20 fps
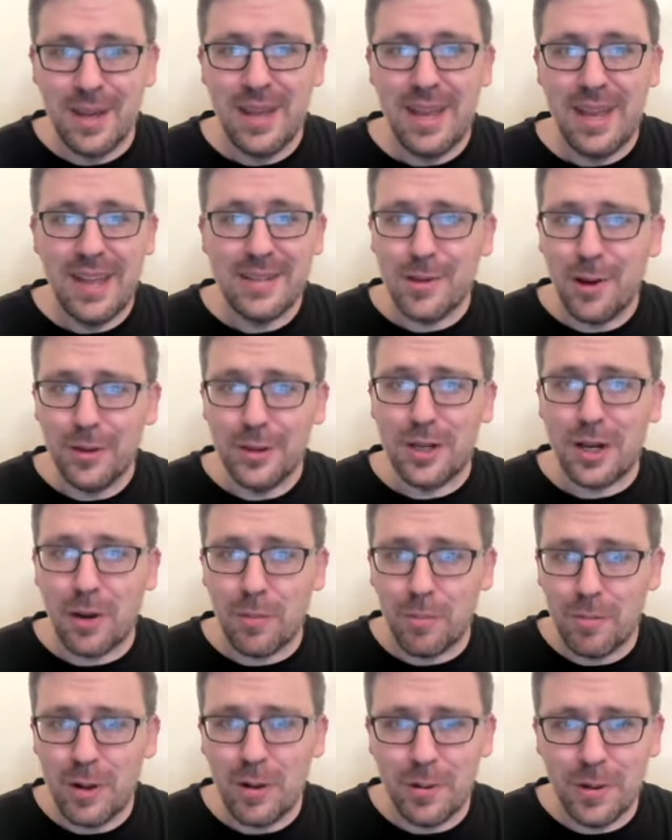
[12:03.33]
It's called a
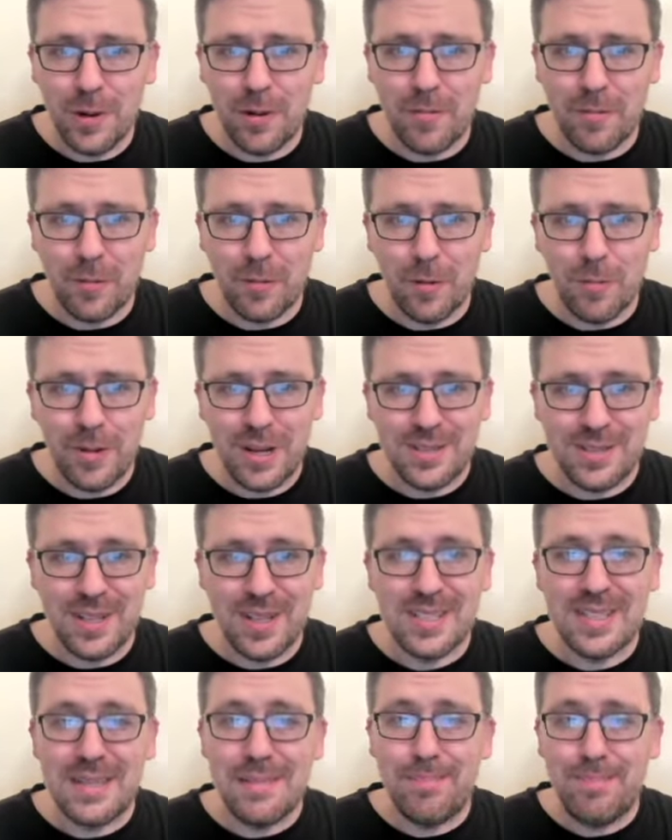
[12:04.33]
career year for a reason.
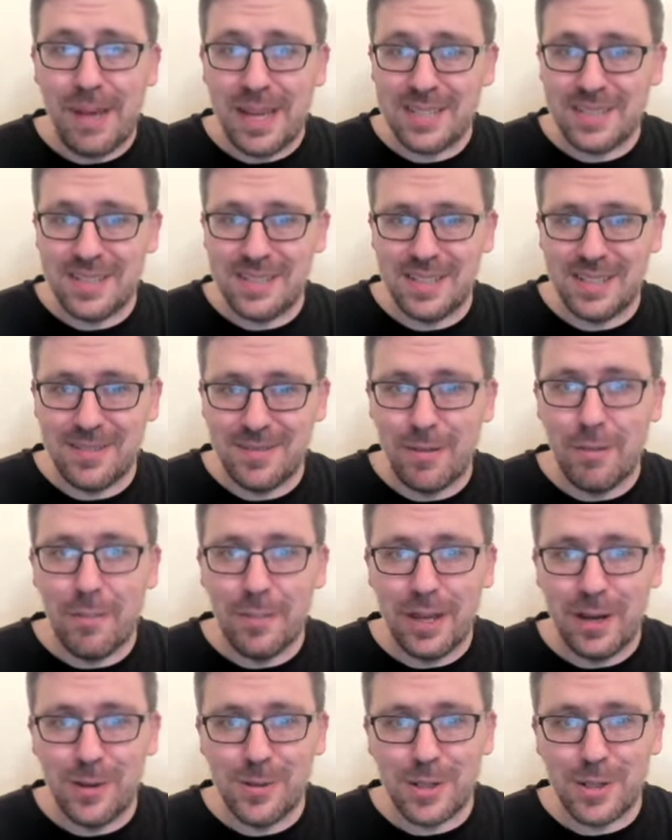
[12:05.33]
It's the best season of a
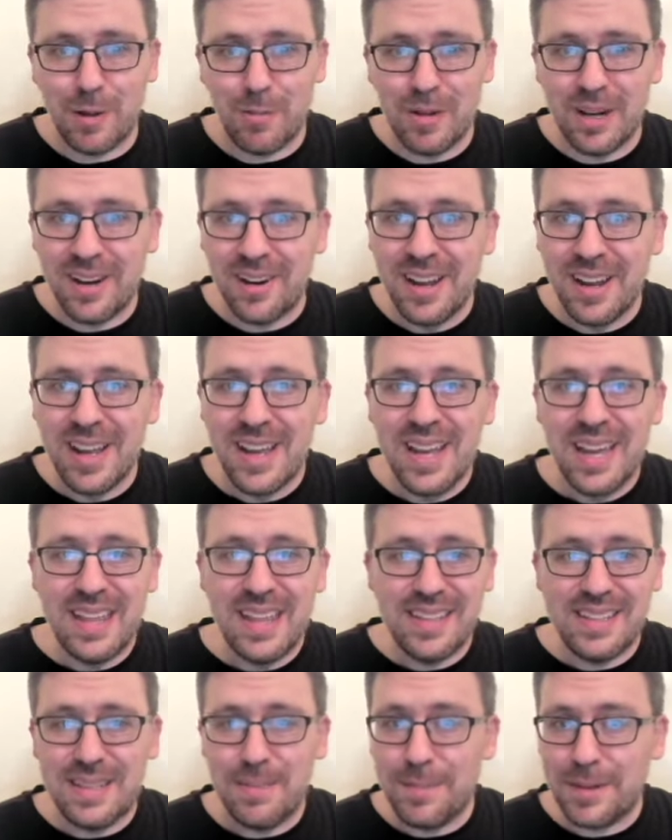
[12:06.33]
player's career, and
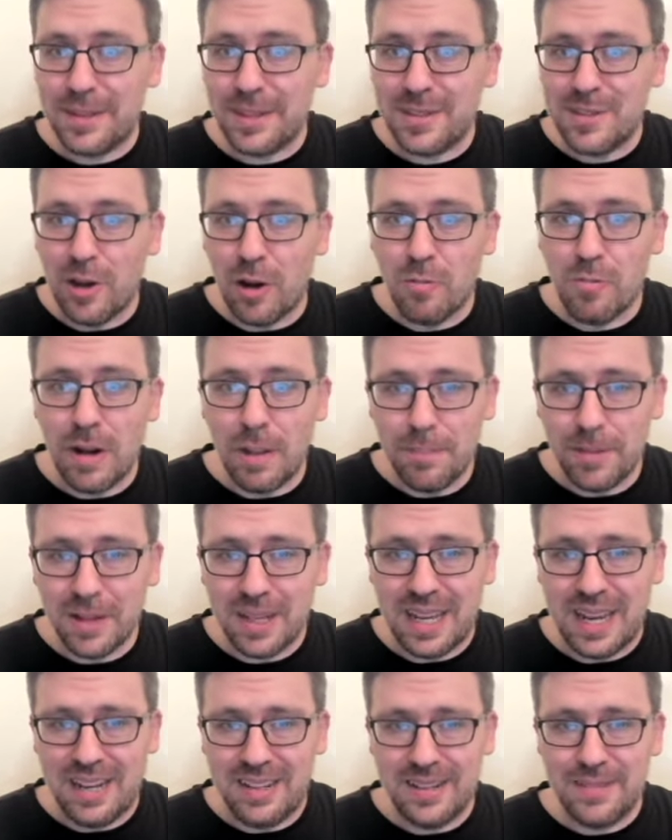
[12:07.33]
they typically don't
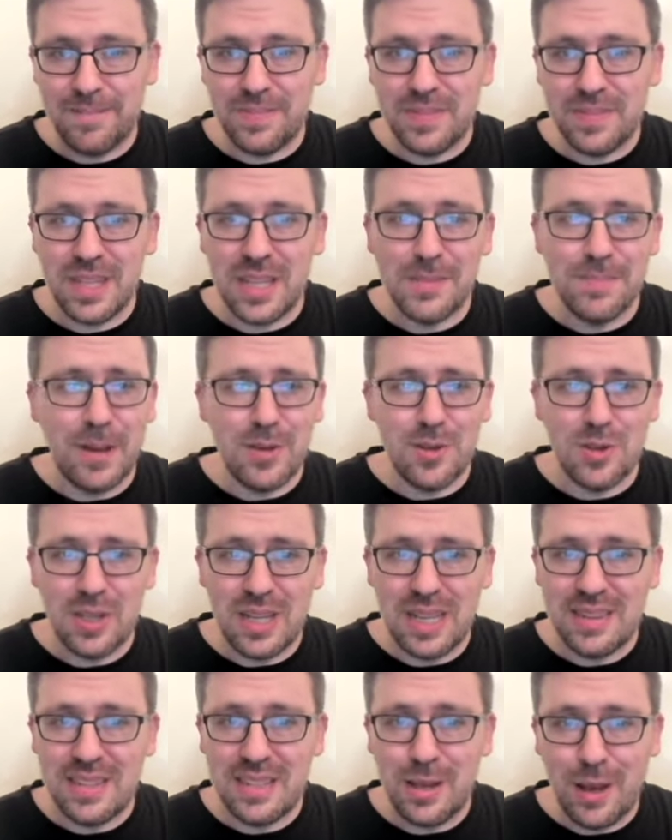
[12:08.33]
replicate it, especially
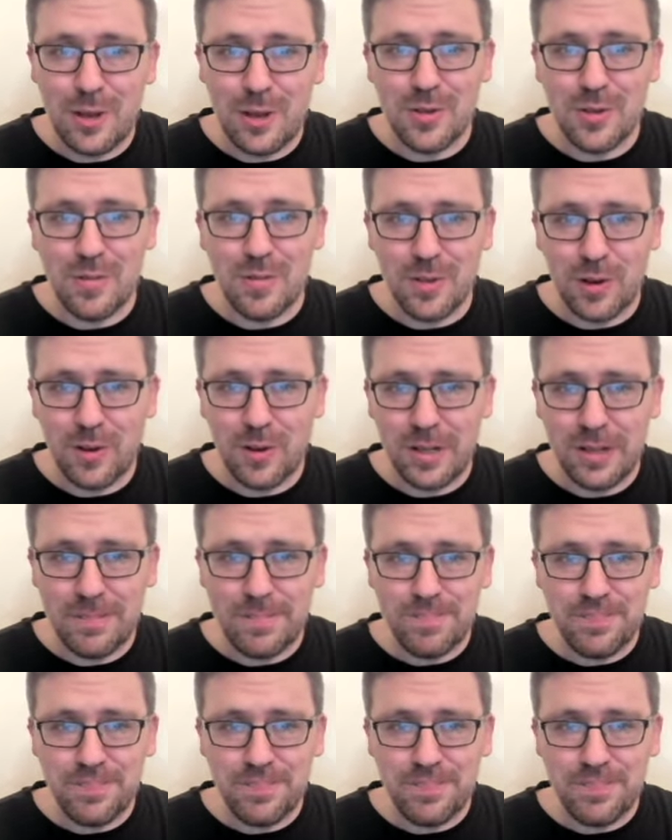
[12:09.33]
at the age of 30.